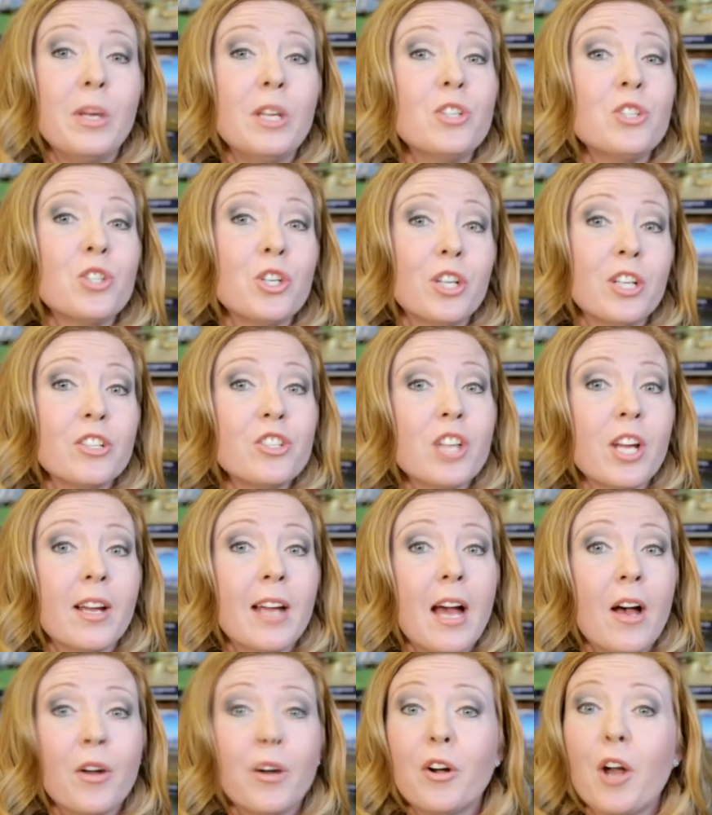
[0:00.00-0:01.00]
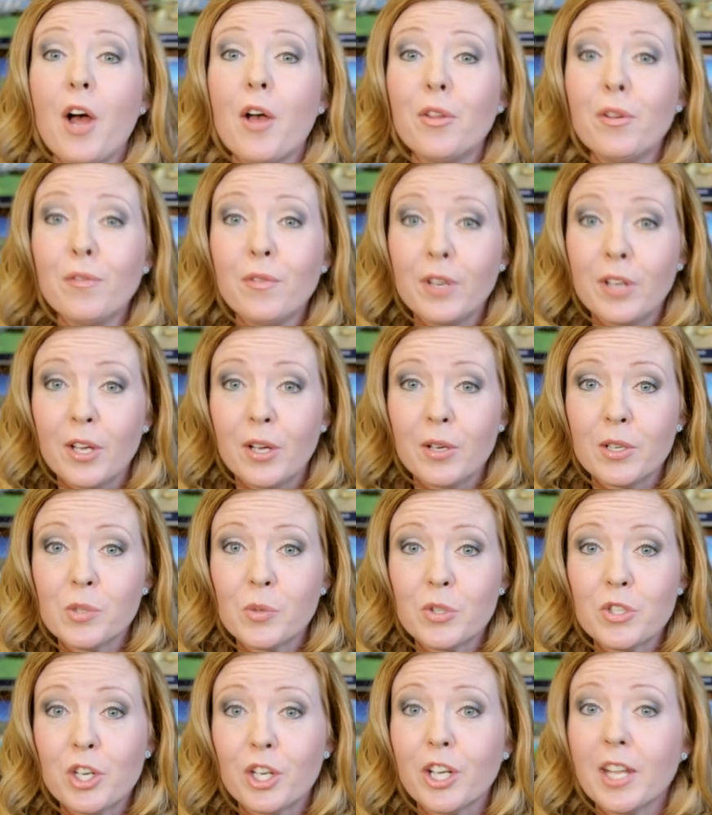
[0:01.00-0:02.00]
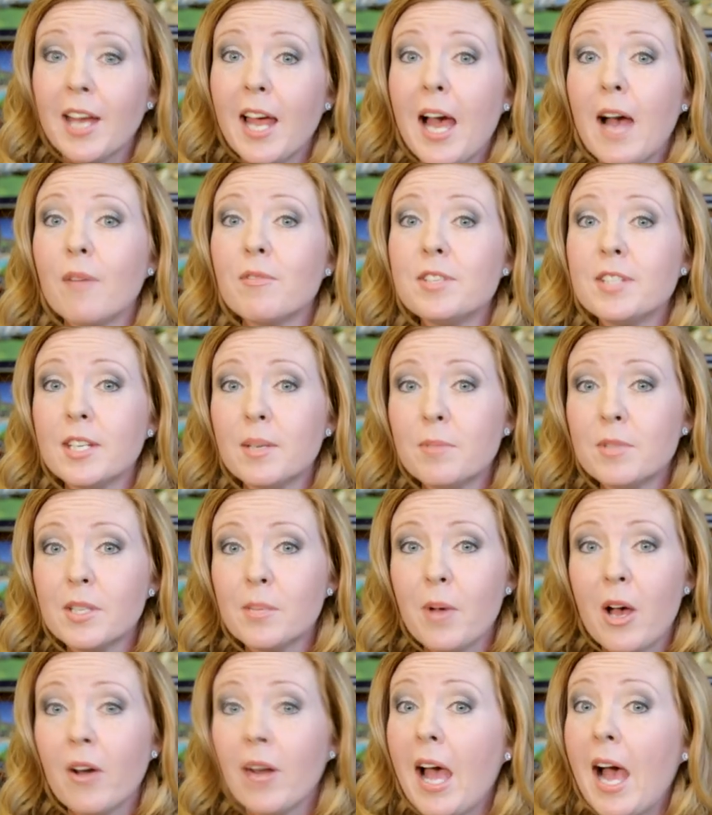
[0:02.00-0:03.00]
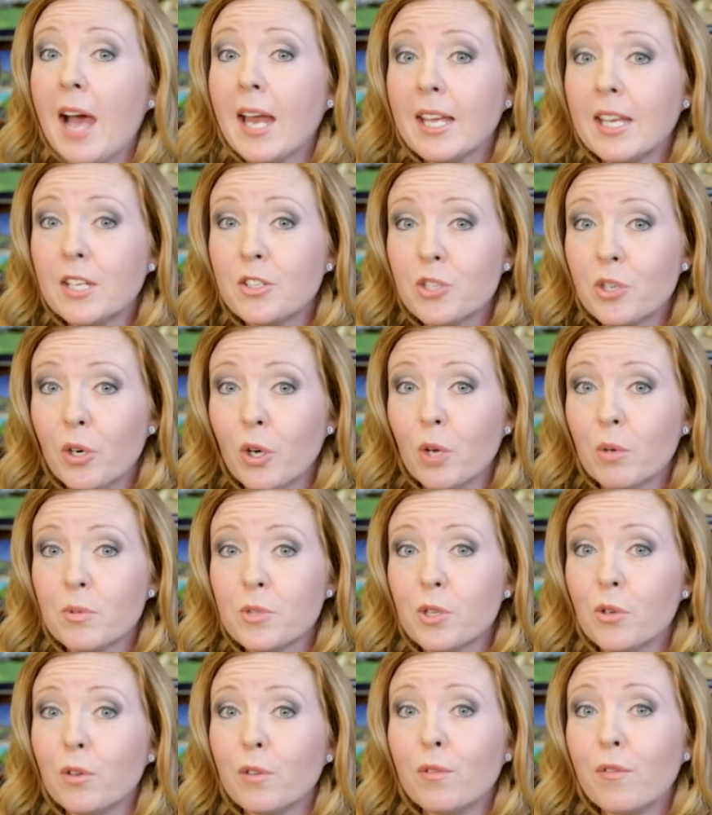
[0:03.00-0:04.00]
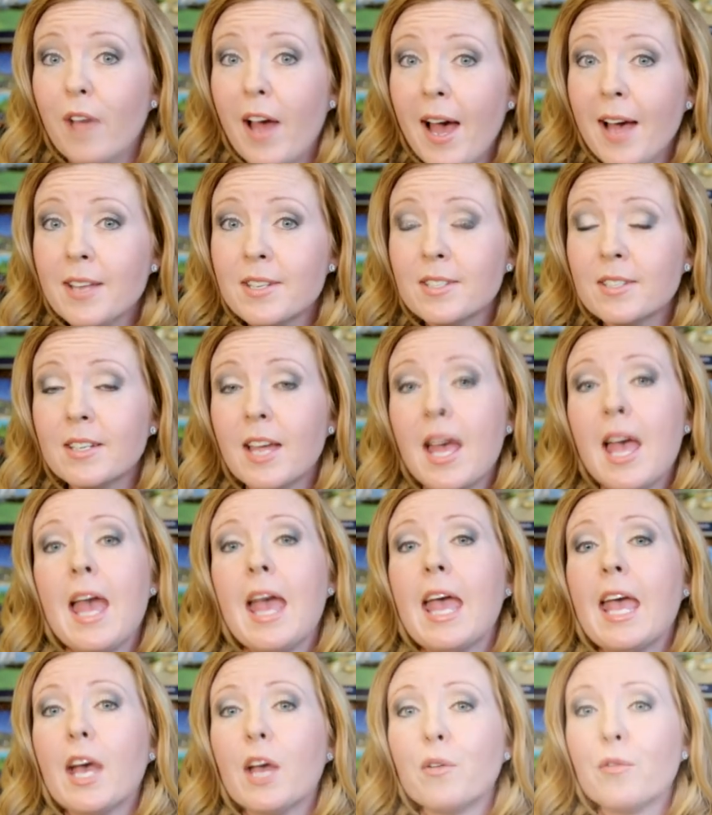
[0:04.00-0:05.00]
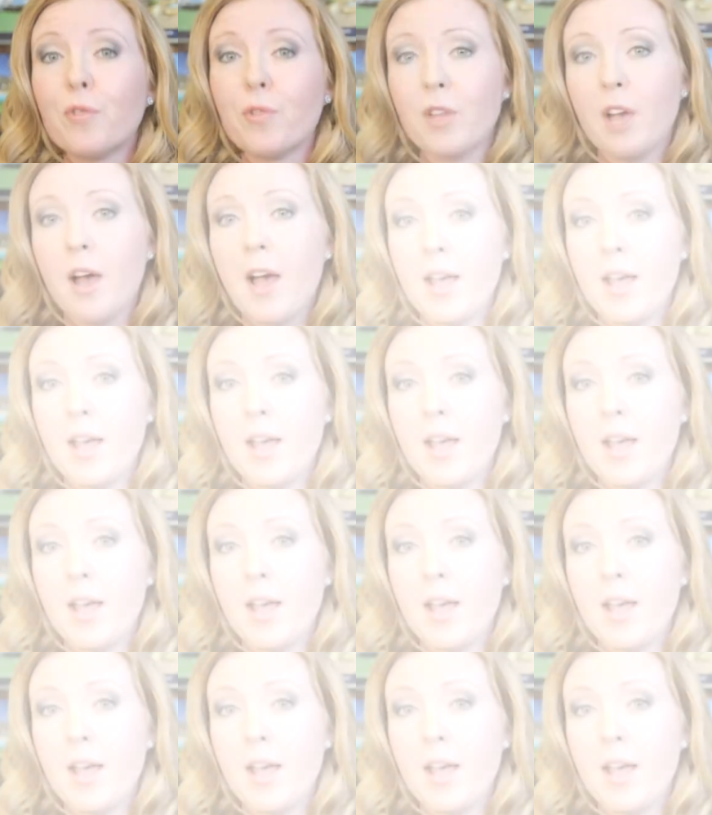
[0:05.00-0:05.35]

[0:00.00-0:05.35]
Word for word: Be sure to check out our other videos, which are going to have tips about how to get your home sold fast and for the